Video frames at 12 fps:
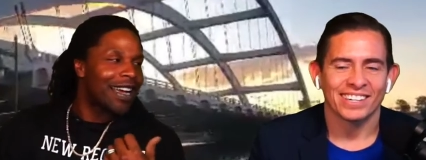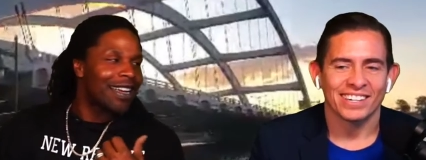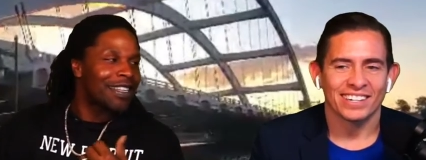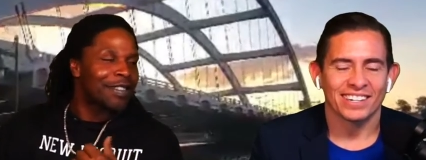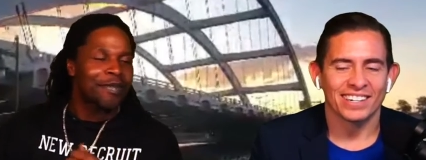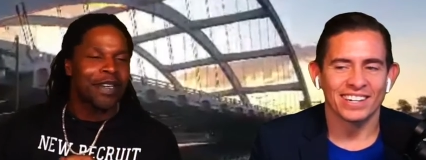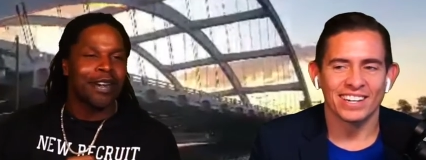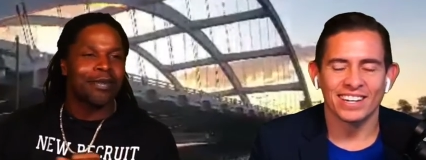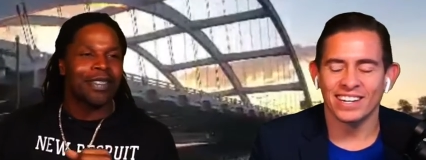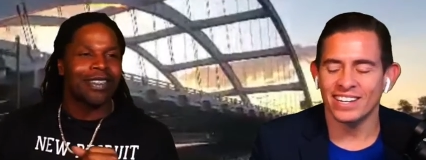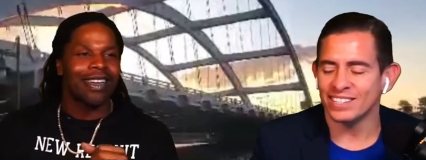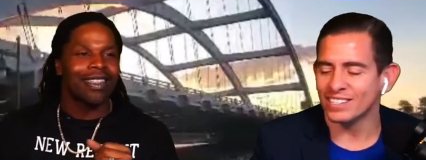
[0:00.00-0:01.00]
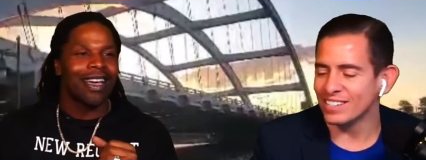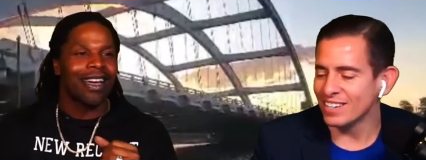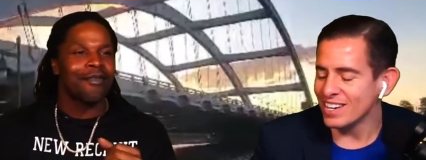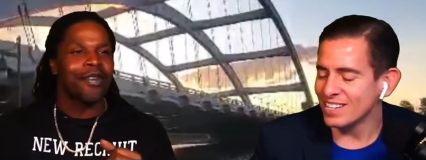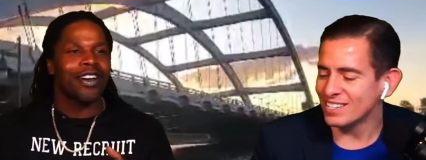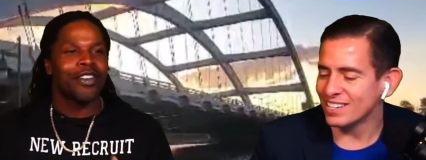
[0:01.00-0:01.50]
Speaker 1: That gets me upset.
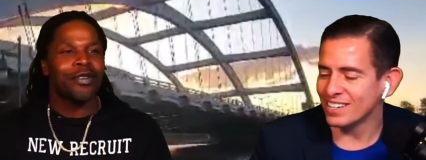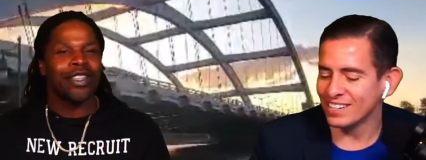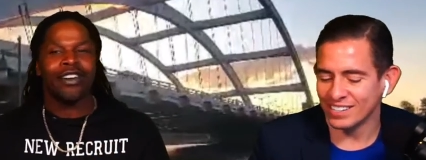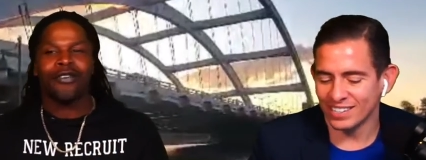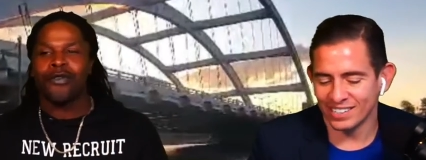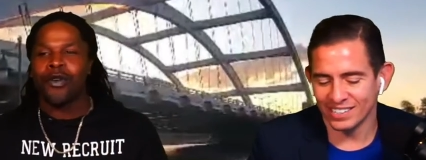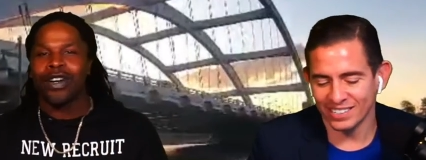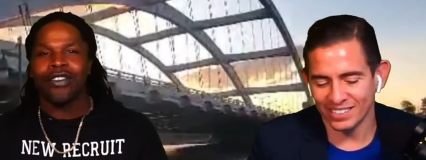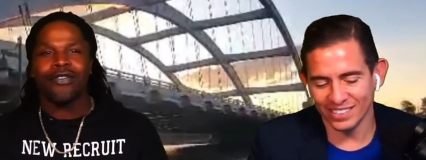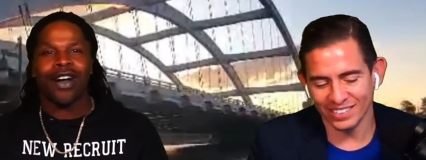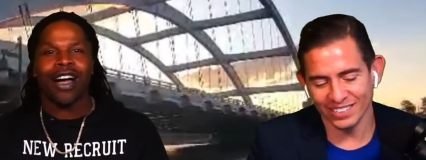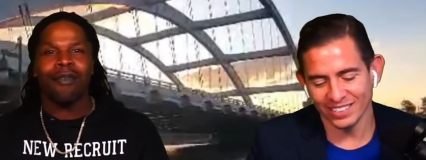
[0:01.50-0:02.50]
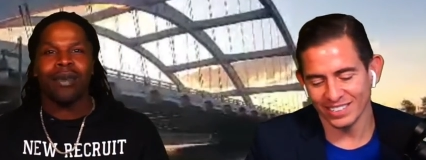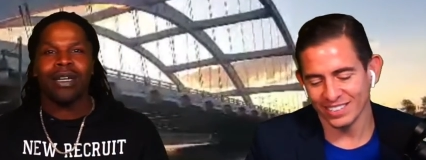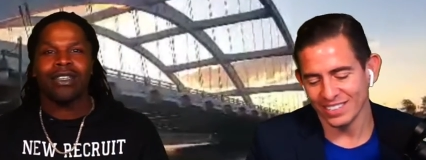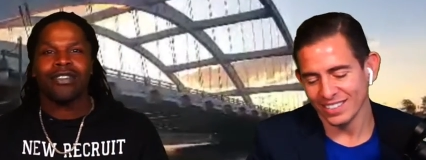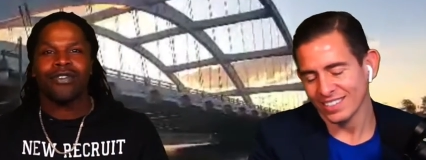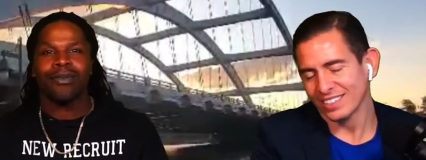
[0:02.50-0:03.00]
like, bro, you live 45
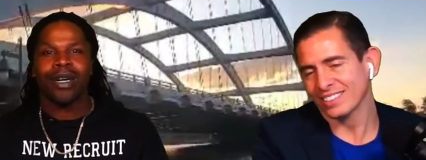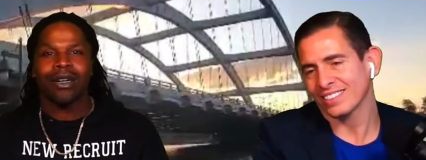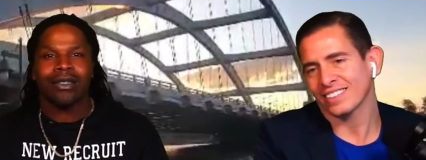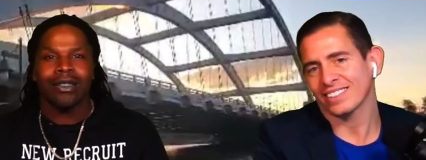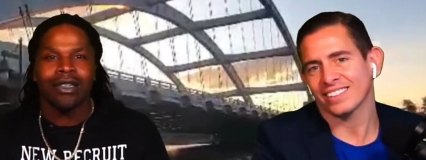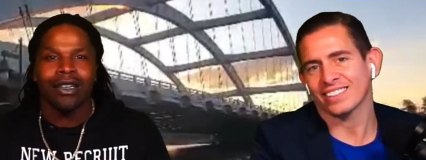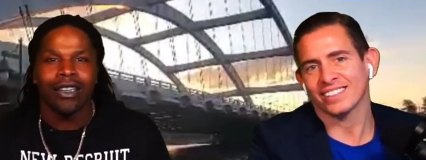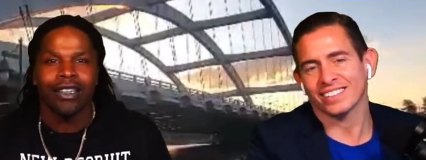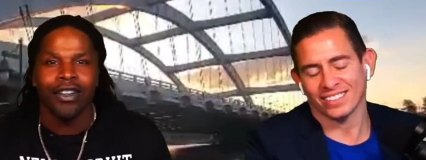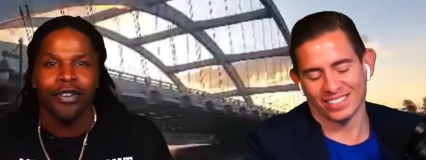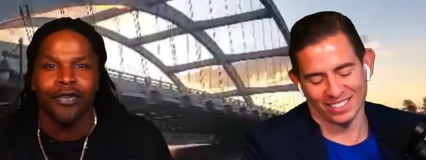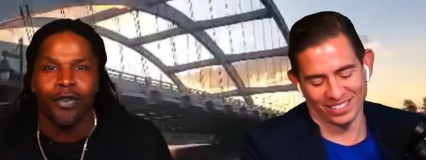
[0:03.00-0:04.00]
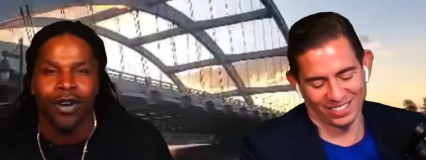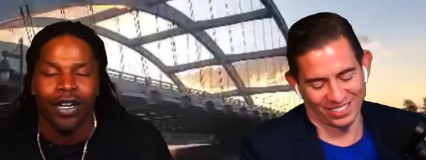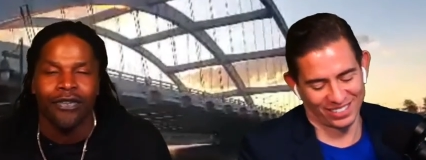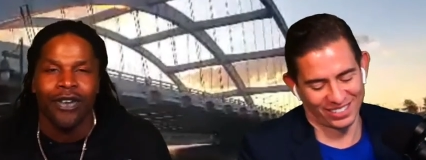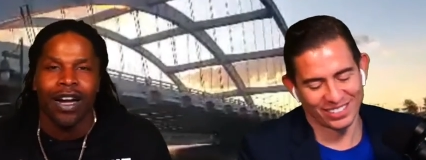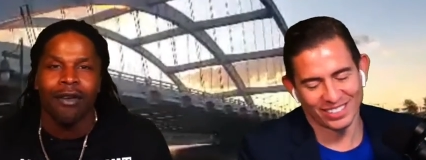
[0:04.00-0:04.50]
minutes from us. You know,
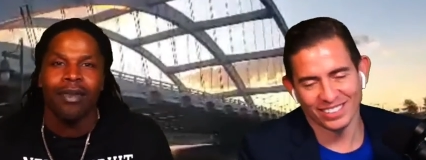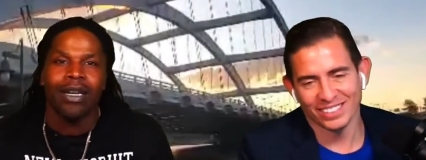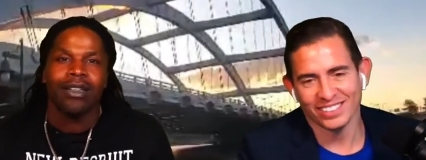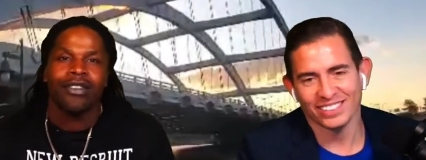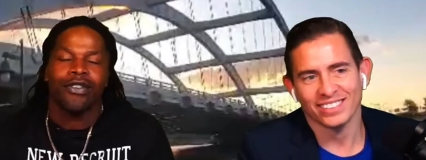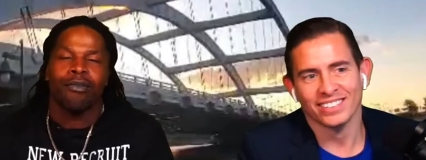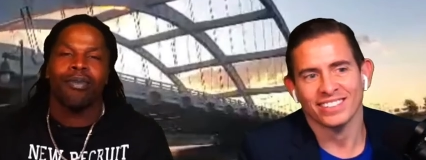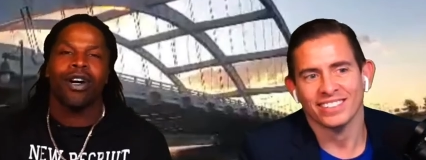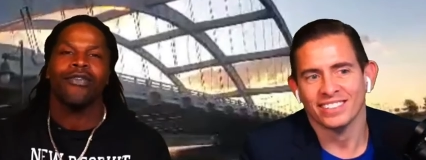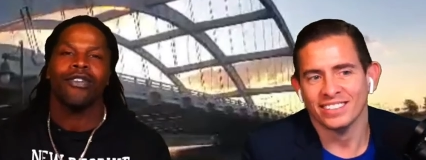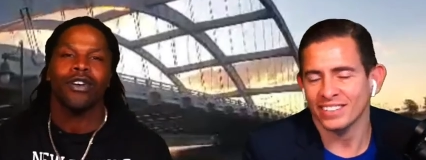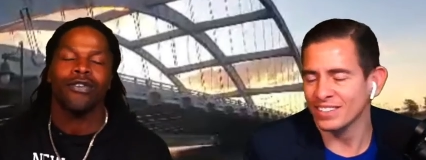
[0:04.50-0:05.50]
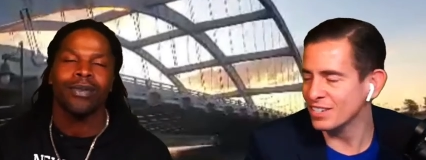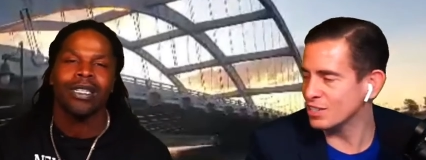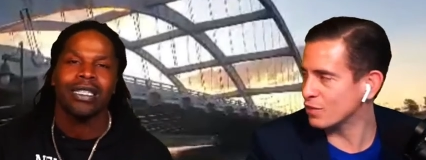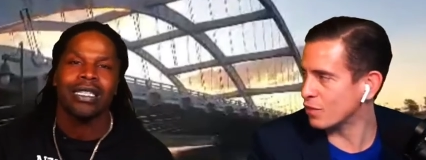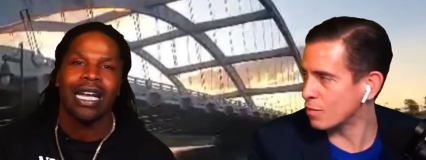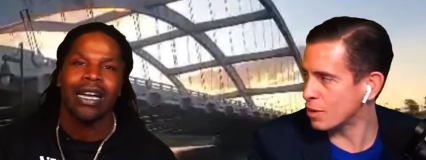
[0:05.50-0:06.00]
45 minutes from Buffalo, from
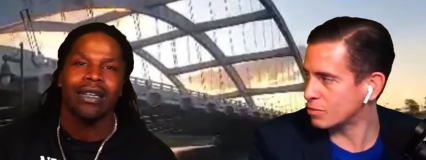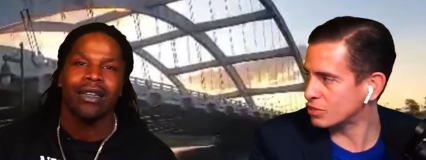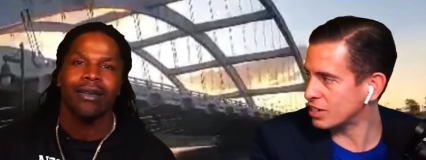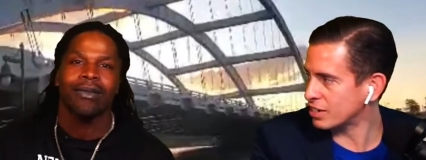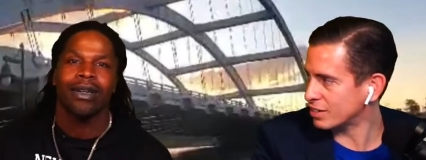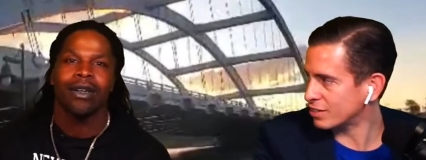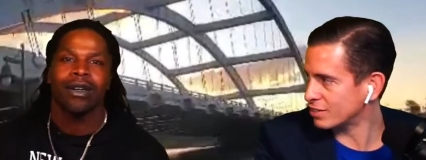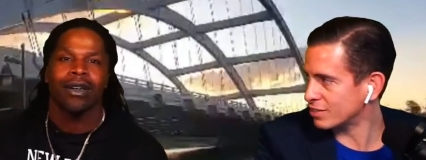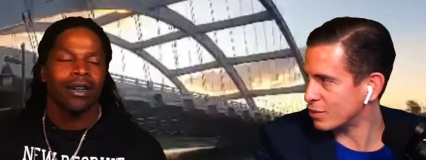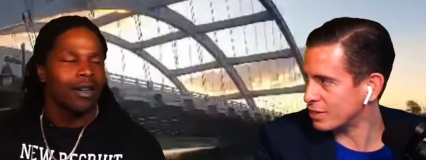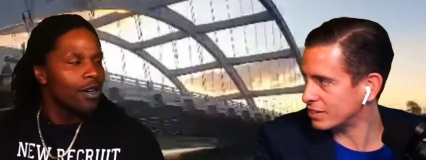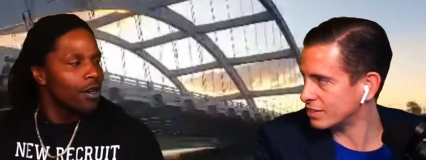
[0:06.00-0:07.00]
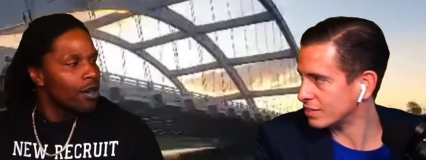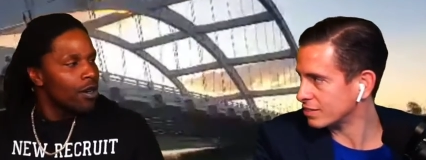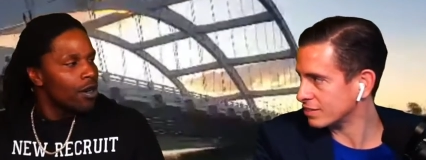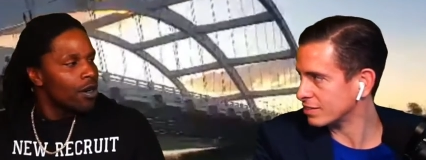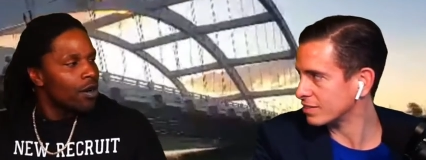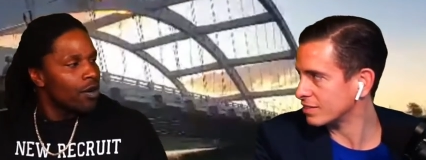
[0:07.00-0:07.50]
the stadium. and
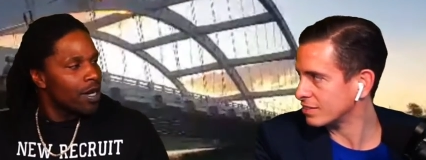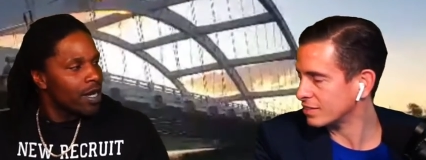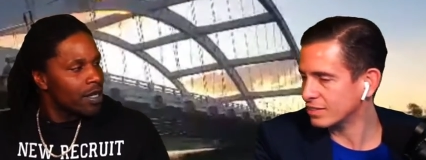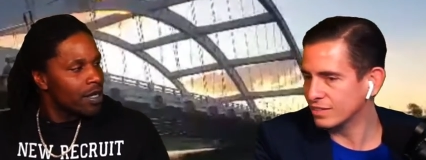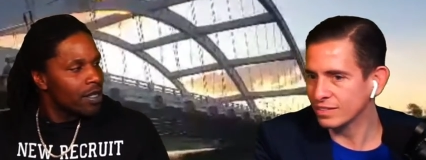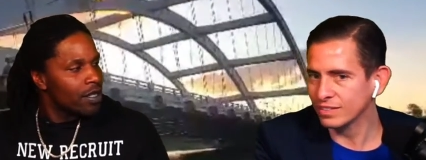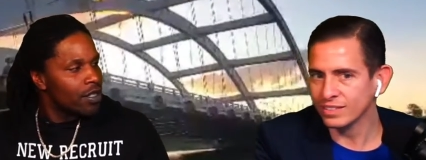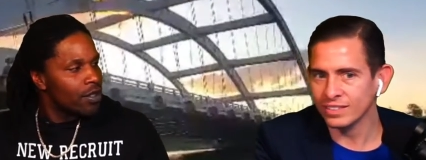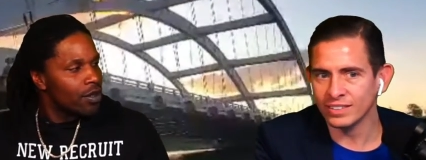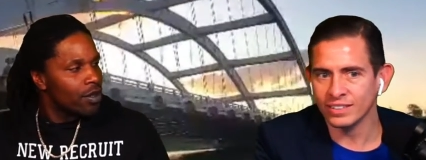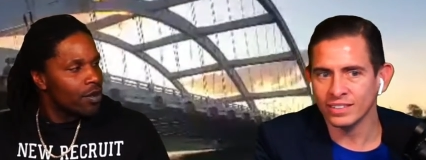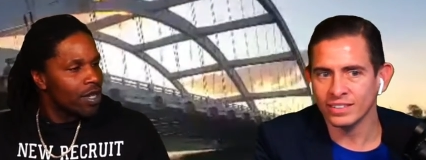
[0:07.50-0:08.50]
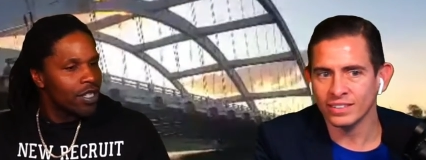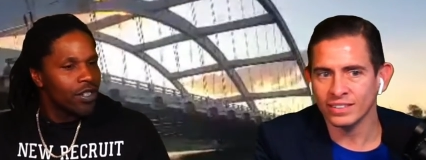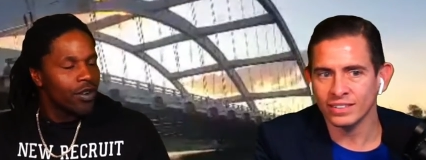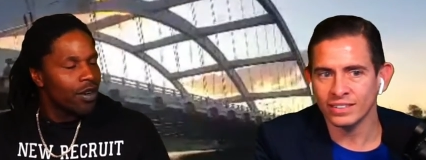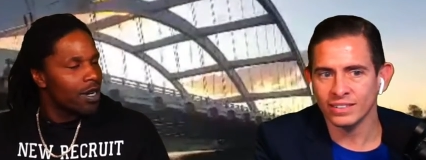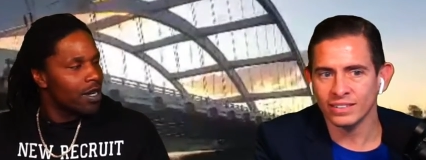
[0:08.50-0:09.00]
Quint
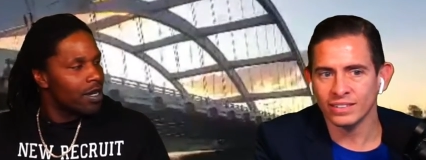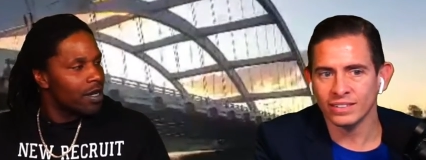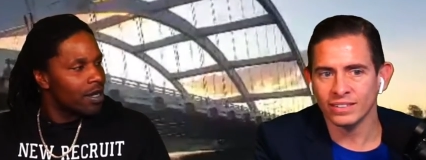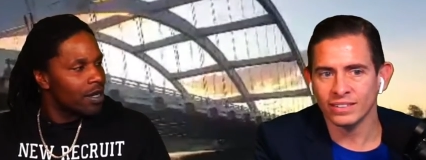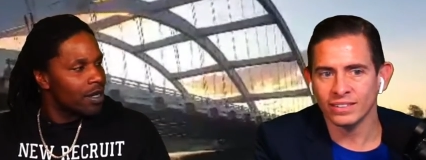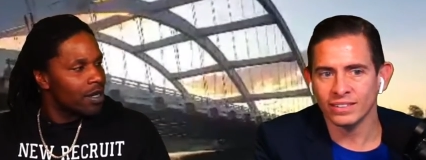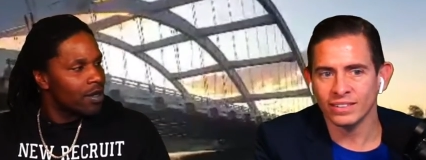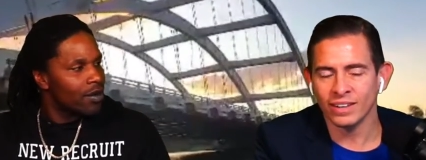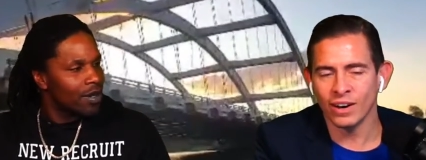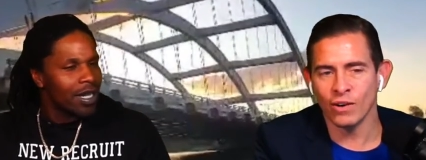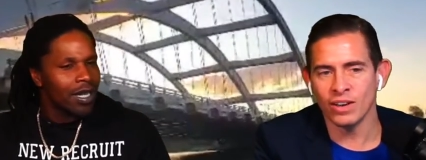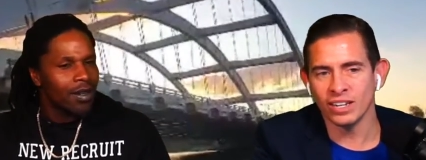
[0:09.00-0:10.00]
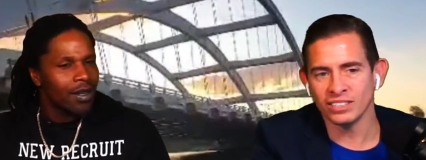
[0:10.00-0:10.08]
Jordan. Oh, he